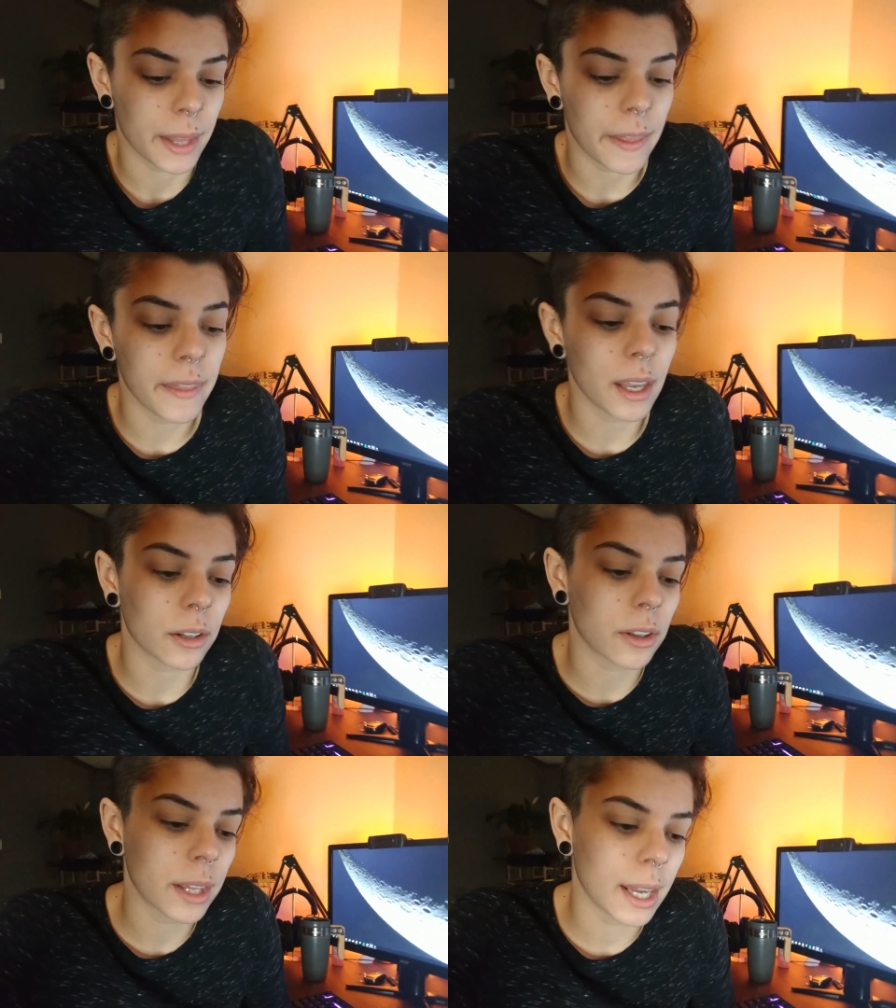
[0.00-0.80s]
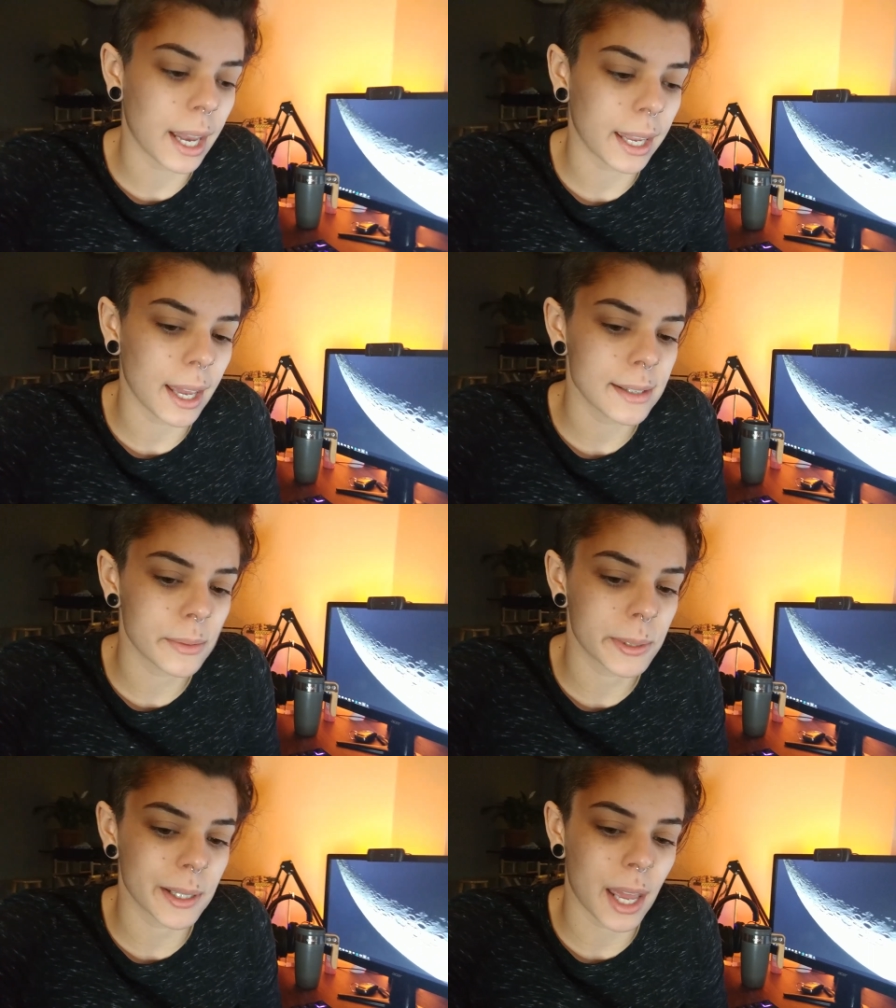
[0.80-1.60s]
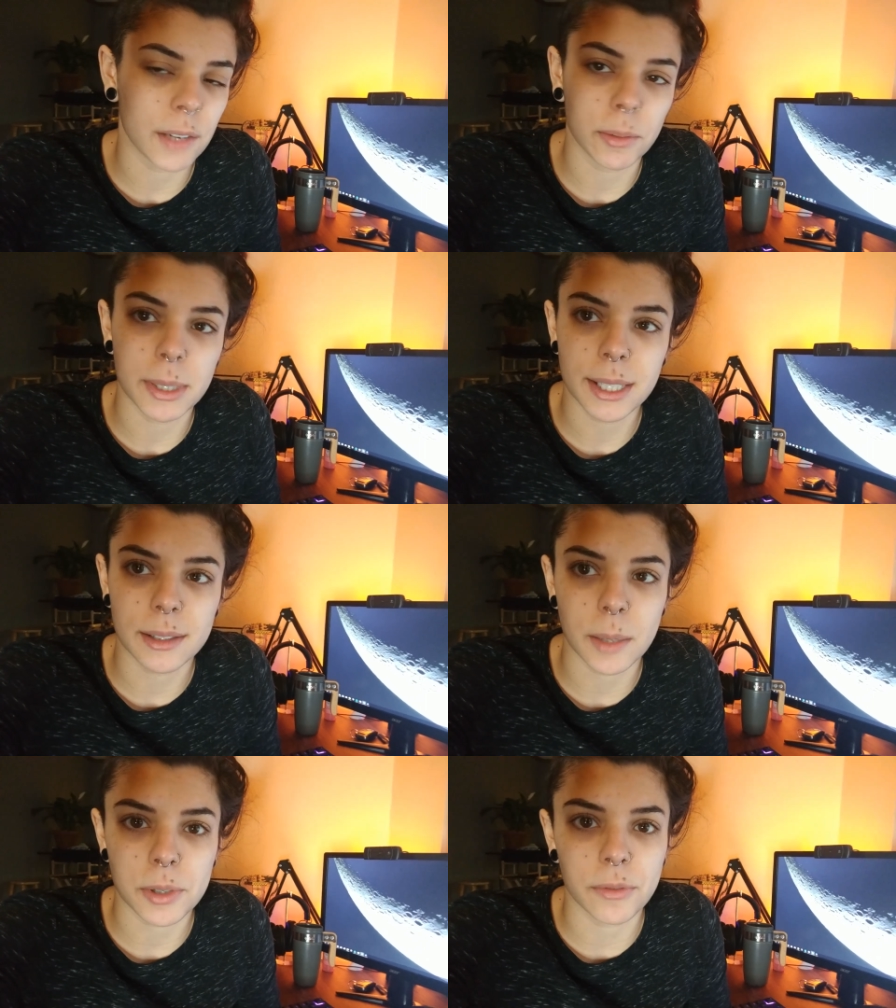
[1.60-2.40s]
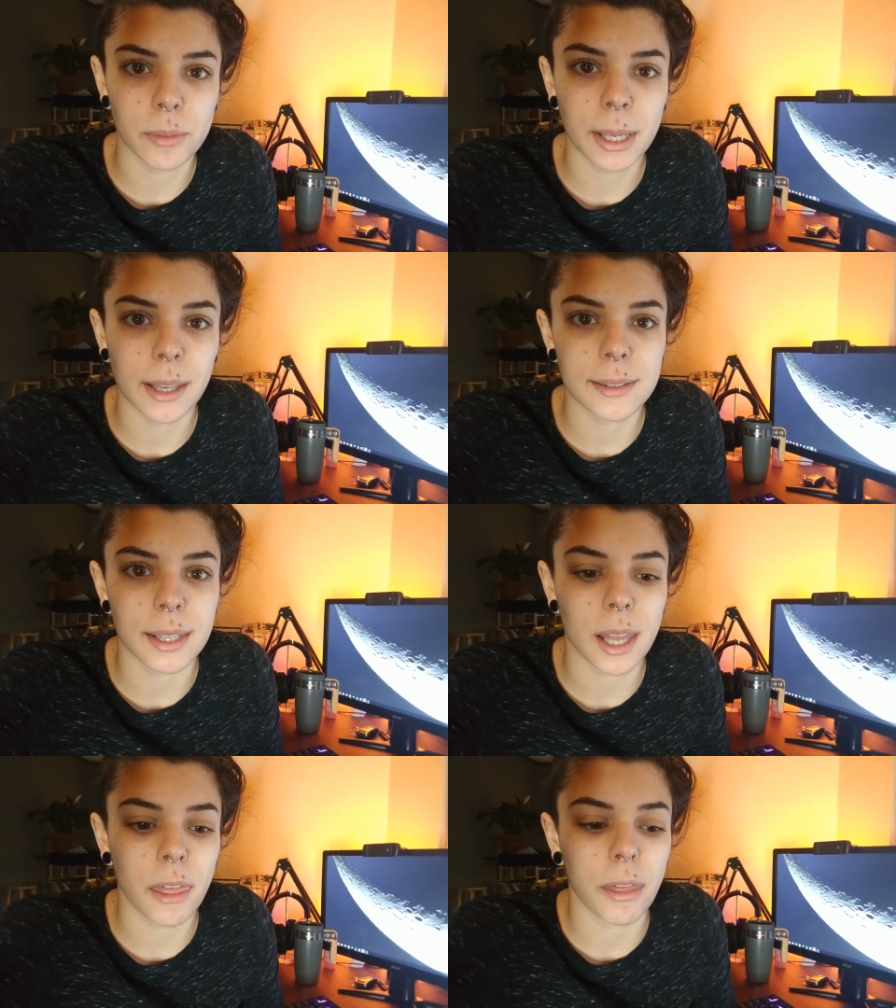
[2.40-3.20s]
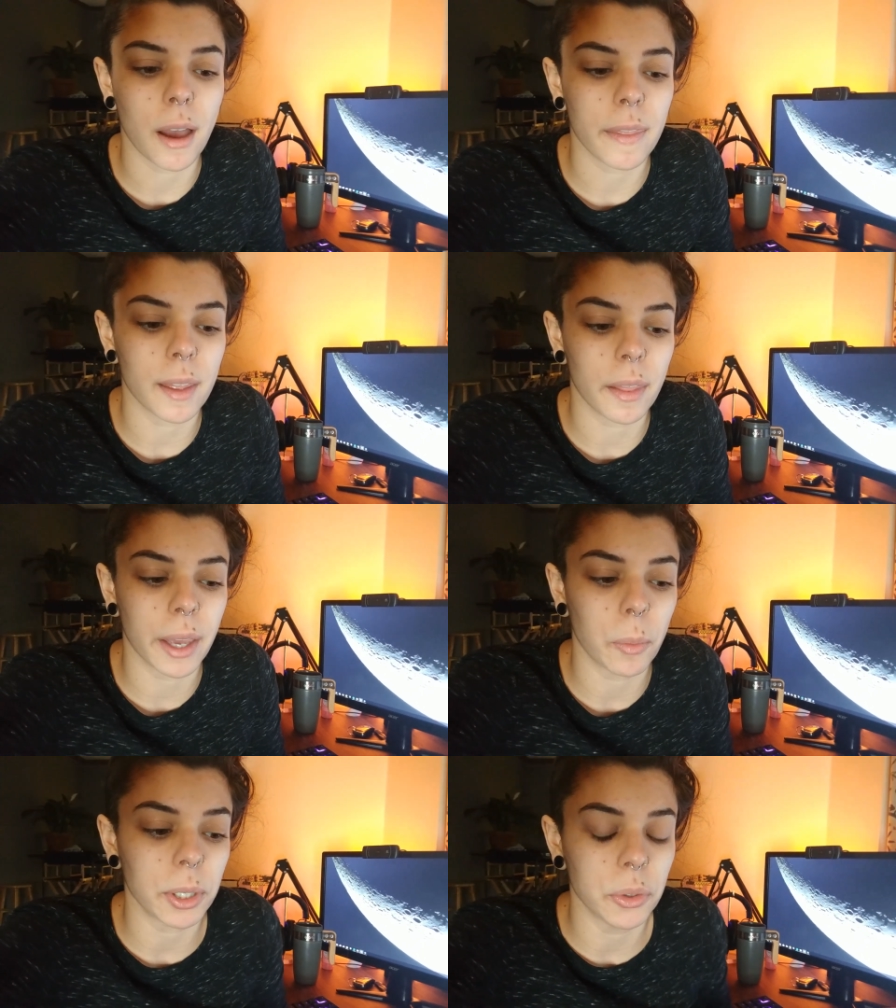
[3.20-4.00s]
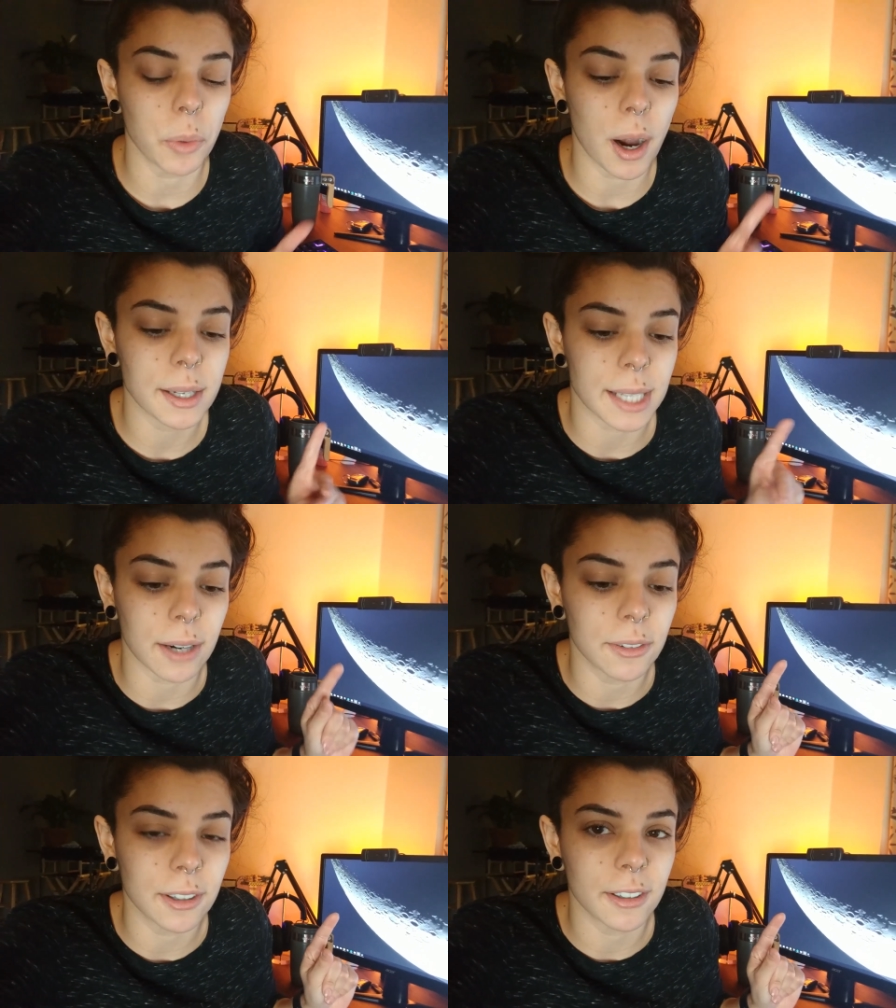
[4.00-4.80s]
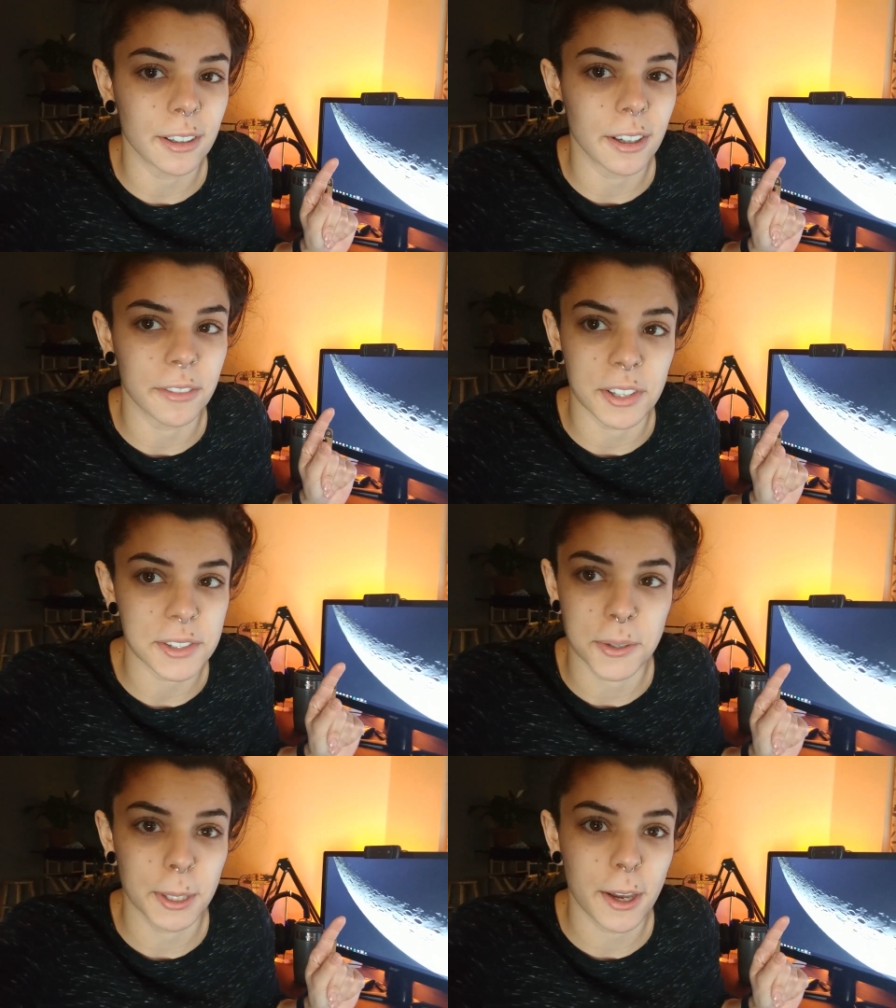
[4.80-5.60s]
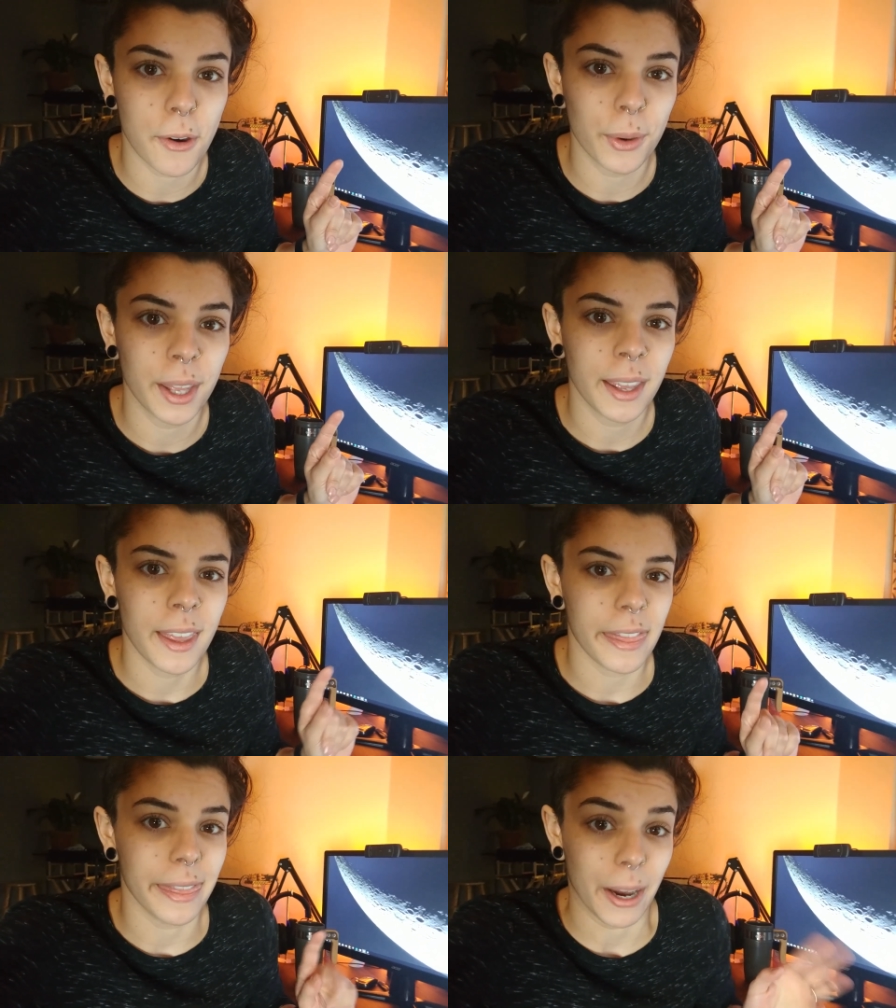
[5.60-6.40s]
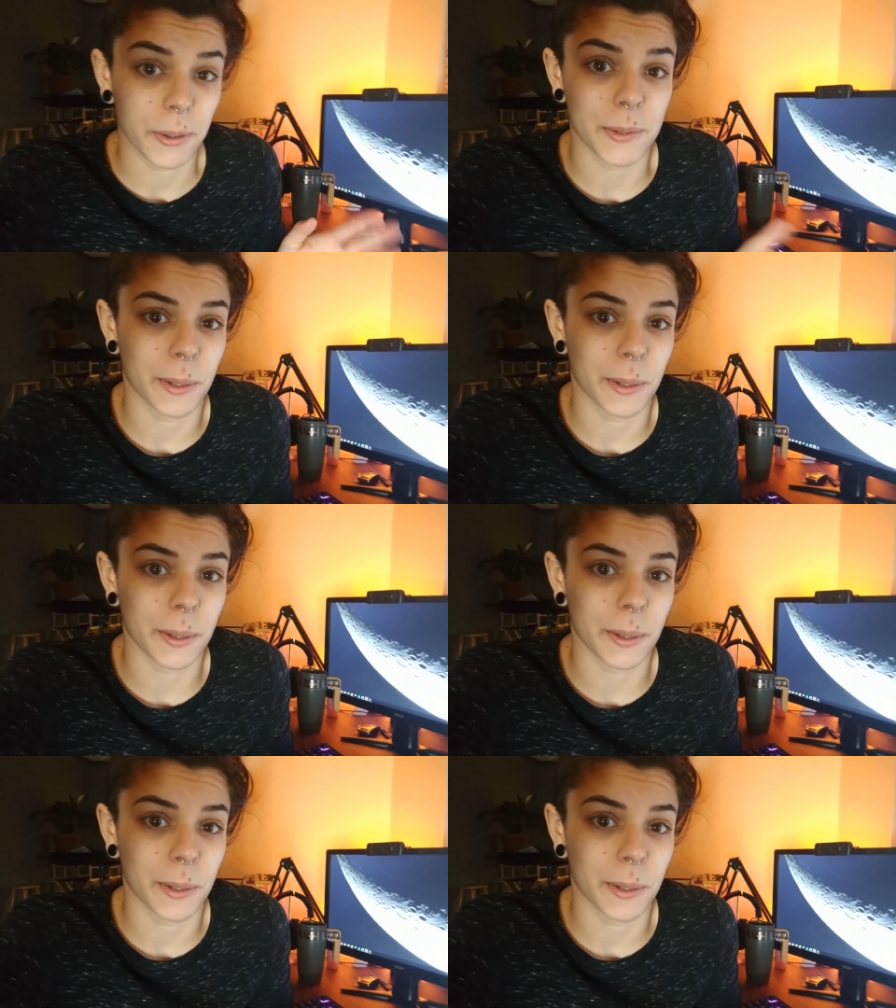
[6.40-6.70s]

And then the other thing, I guess, was a kind of a misconception for me, is that I thought that, like, when you walked out of the studio, that was